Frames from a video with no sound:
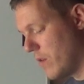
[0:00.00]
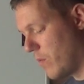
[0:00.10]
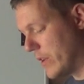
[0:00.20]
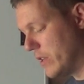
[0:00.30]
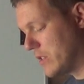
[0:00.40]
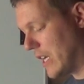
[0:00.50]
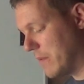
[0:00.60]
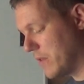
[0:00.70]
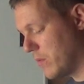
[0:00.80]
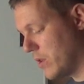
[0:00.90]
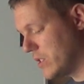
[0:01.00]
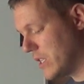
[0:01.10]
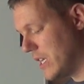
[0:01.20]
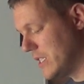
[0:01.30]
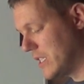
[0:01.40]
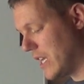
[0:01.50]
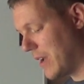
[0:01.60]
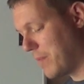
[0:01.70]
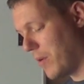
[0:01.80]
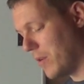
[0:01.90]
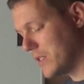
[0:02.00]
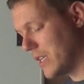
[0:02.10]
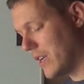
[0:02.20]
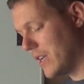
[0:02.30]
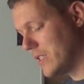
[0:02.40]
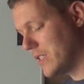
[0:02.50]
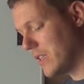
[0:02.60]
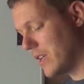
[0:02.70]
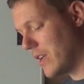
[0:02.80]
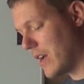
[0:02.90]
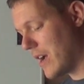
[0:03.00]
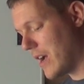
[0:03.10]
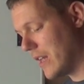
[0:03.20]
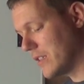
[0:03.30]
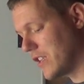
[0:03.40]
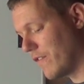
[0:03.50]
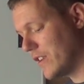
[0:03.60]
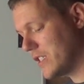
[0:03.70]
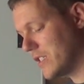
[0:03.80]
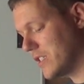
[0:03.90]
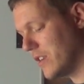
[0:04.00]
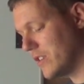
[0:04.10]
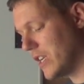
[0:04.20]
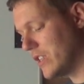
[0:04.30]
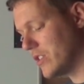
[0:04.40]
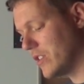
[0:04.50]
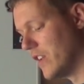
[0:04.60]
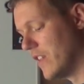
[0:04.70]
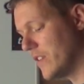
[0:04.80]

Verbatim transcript: when you type the words intake porting into the Alta Vista search engine,